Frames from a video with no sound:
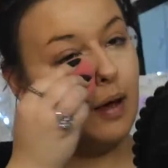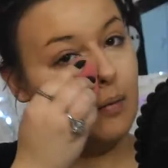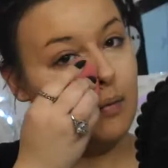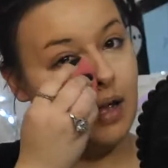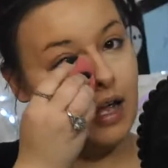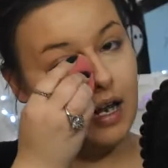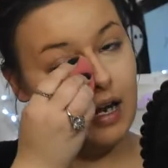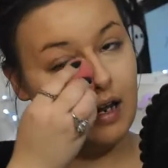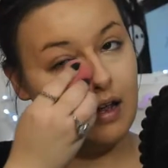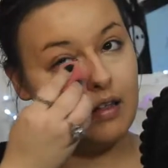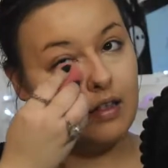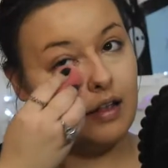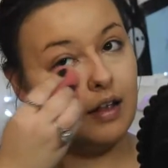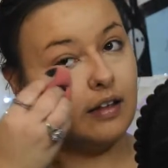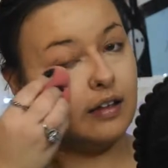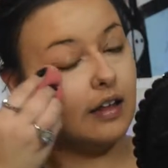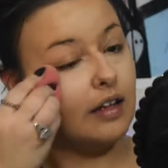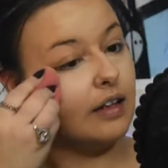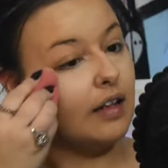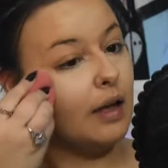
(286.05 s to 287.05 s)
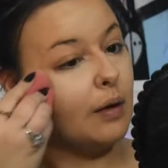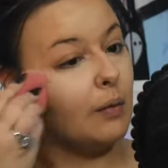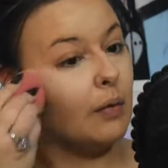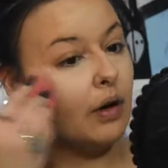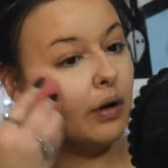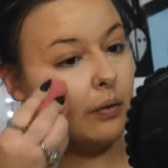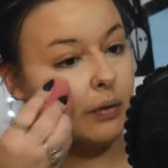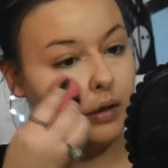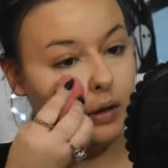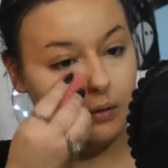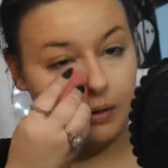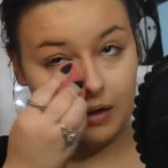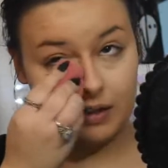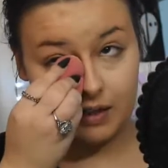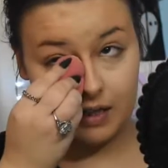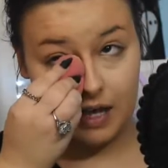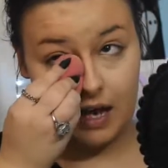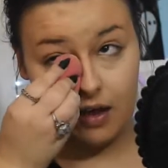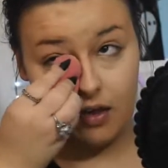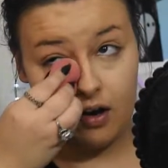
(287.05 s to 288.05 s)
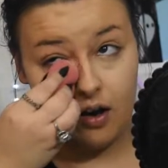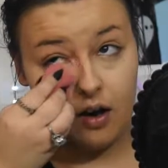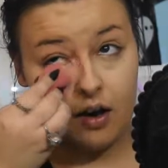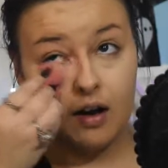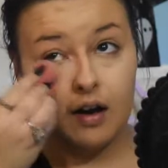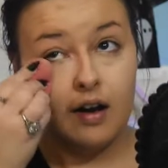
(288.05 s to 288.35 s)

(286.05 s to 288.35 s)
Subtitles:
and I think that they work really well together.